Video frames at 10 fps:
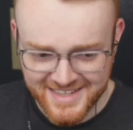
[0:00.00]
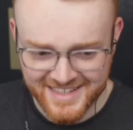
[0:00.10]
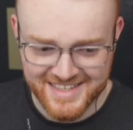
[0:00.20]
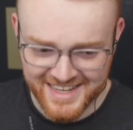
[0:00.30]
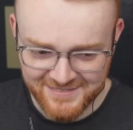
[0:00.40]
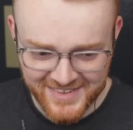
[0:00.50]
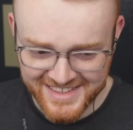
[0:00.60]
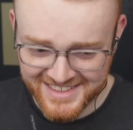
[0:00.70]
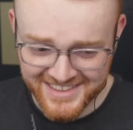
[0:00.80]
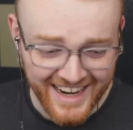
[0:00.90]
didn't mean
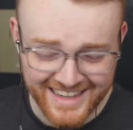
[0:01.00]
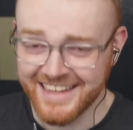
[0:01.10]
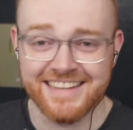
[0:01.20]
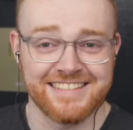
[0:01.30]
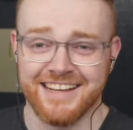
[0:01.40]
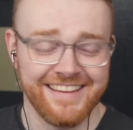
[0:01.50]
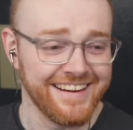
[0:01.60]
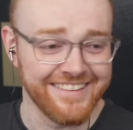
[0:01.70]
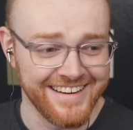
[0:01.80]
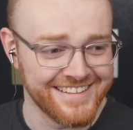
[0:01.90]
to. I think it's
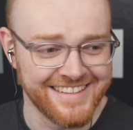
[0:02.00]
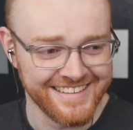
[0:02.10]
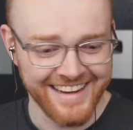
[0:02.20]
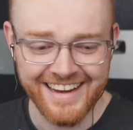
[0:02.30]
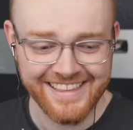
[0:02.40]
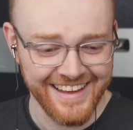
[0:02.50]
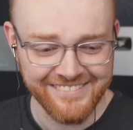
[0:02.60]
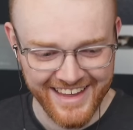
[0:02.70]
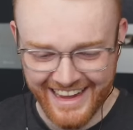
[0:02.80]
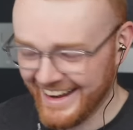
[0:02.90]
hilarious. I
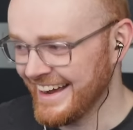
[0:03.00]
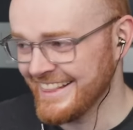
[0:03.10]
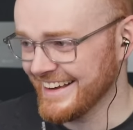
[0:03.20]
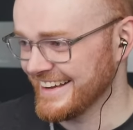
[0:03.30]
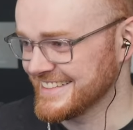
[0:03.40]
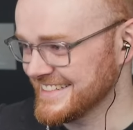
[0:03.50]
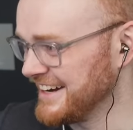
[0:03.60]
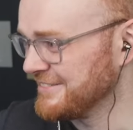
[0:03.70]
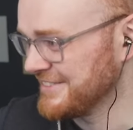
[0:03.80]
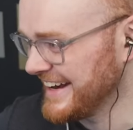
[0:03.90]
love that. I think it's
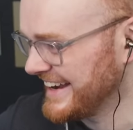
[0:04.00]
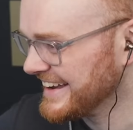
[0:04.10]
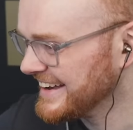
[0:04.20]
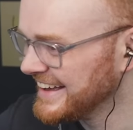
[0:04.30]
so funny.